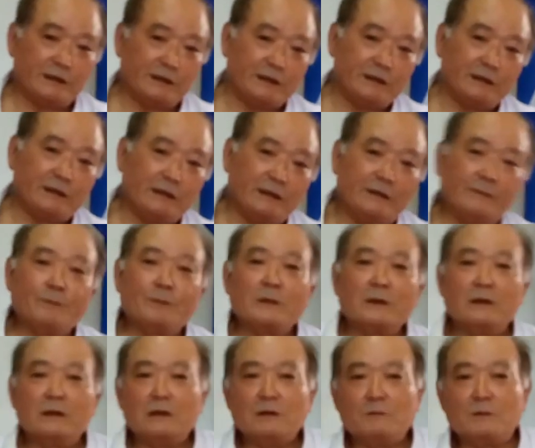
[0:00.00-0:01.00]
days,
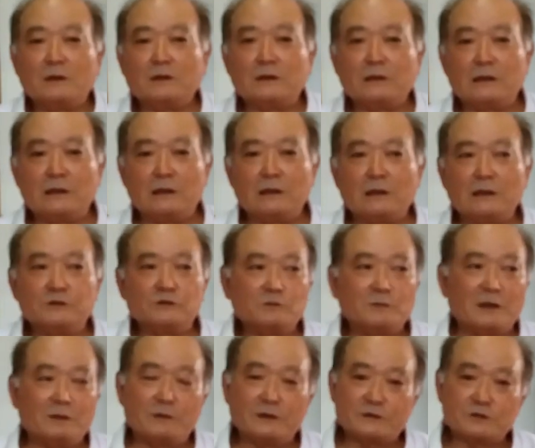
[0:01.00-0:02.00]
but I do
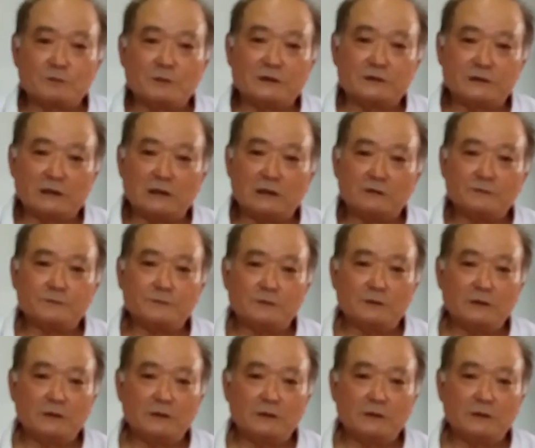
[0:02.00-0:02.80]
my best myself.